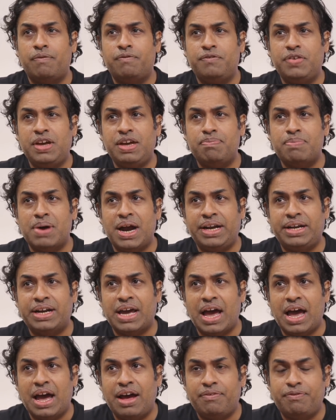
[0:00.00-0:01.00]
we might
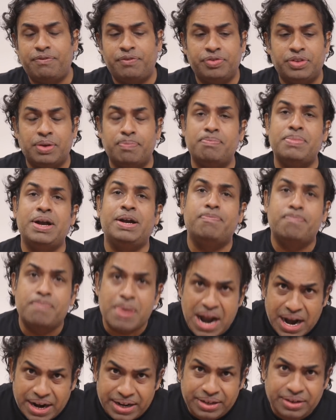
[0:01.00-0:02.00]
have the mid
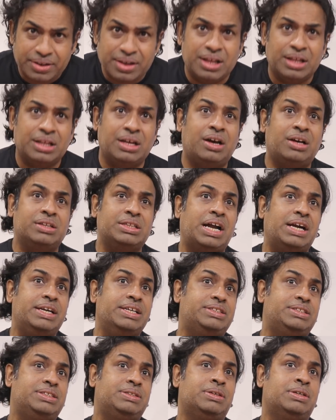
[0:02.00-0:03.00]
band, that
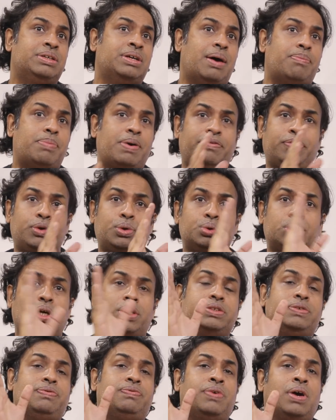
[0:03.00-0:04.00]
is the above
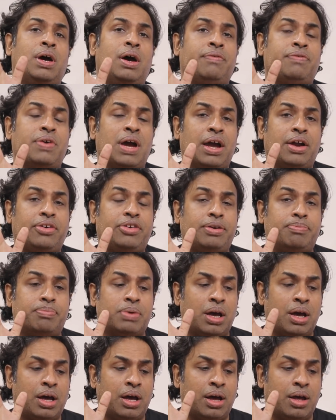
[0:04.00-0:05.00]
2500
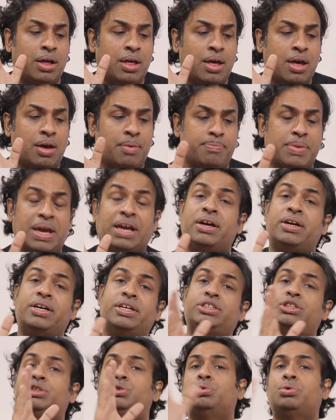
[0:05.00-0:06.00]

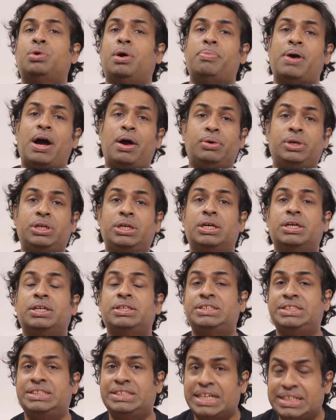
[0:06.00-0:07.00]
megahertz to about
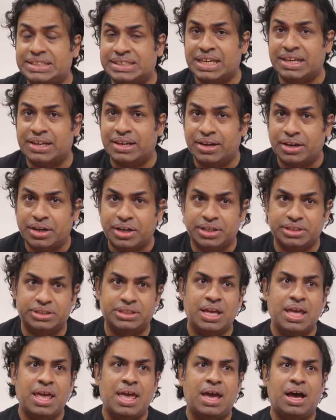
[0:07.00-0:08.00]
6 gigahertz.
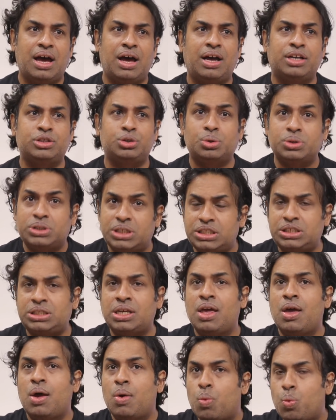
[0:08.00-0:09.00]
So
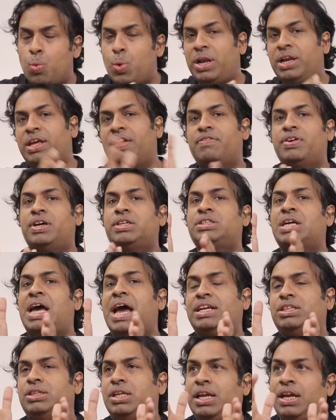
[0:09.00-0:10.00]
this will give us
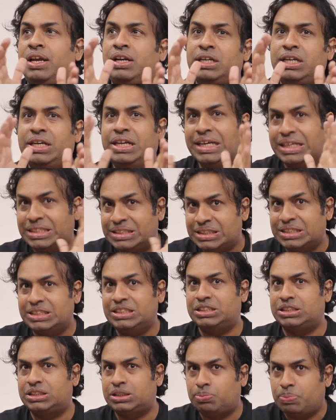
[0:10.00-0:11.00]
actually
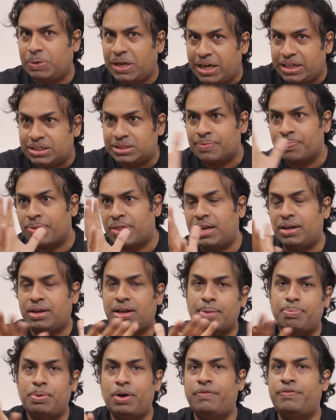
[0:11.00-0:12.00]
decent speeds in a
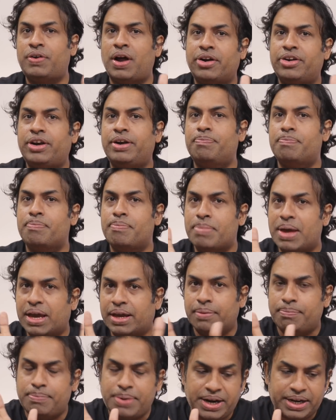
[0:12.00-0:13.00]
couple of 100
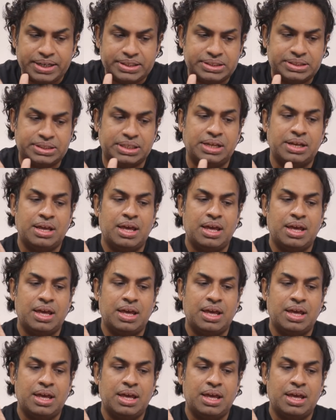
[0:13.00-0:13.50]
megabits,